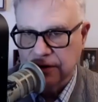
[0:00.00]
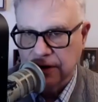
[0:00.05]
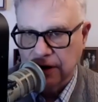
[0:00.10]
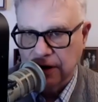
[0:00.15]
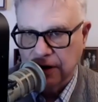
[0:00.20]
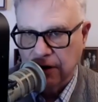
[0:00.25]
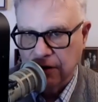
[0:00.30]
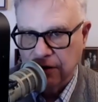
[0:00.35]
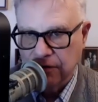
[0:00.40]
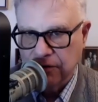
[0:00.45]

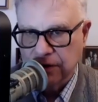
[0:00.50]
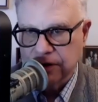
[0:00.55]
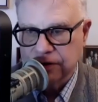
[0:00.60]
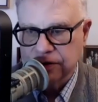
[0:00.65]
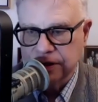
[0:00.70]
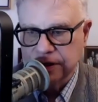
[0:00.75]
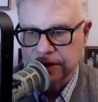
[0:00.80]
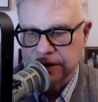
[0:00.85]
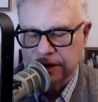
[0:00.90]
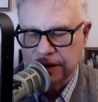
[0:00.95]
all the work
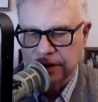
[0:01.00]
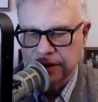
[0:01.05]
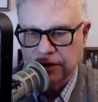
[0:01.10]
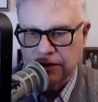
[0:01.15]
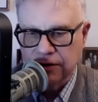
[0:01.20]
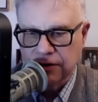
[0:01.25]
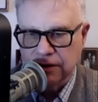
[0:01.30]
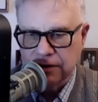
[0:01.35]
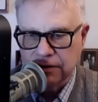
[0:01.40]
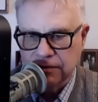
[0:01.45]
she had done
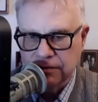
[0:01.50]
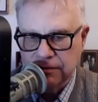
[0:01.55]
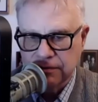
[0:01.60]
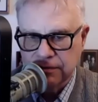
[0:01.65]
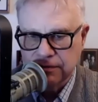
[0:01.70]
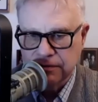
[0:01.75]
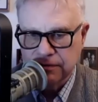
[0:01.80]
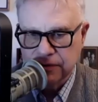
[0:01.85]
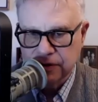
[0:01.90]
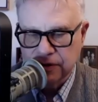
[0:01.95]
on the
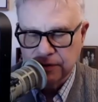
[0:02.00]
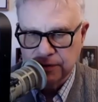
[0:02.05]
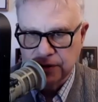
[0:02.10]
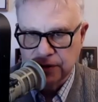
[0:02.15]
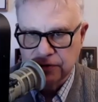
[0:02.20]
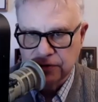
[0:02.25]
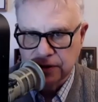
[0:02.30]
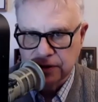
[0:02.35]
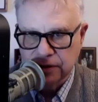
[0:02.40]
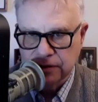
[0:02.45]

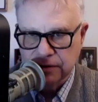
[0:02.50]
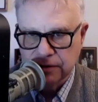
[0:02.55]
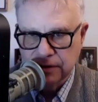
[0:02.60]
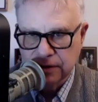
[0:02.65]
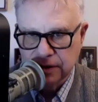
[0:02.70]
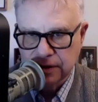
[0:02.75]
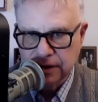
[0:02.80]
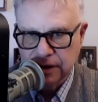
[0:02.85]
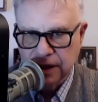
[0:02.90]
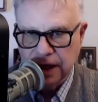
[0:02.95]
communion
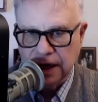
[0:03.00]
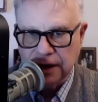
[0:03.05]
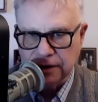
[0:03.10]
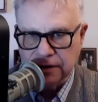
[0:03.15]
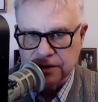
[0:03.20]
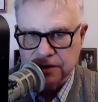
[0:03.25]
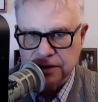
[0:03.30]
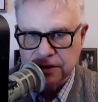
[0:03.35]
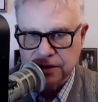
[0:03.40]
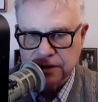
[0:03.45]

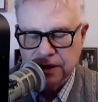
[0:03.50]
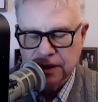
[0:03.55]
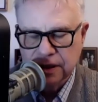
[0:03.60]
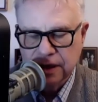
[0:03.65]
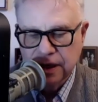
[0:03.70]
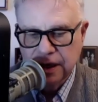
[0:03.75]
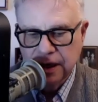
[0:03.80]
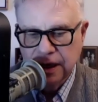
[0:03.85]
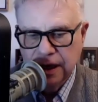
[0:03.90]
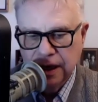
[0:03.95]
letters.
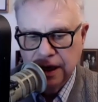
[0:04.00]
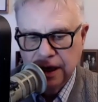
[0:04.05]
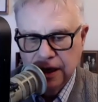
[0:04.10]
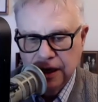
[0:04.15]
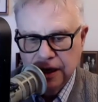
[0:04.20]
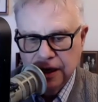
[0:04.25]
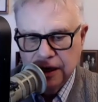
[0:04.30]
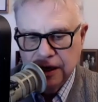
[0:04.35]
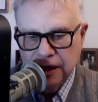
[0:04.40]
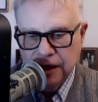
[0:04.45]

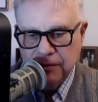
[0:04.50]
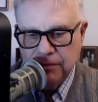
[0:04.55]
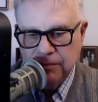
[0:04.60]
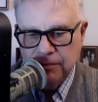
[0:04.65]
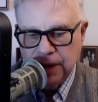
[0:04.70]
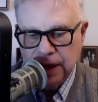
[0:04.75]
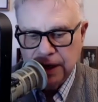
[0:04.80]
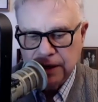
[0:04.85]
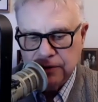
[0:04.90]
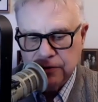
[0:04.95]

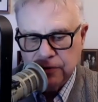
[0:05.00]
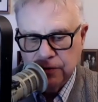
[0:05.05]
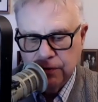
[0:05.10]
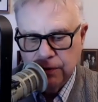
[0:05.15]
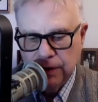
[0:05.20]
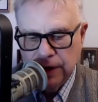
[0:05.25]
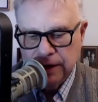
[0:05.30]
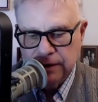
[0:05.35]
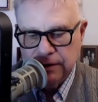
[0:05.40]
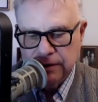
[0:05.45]
But
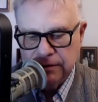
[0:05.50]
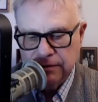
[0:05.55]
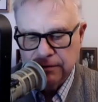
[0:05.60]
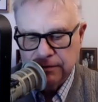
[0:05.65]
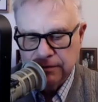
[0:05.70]
when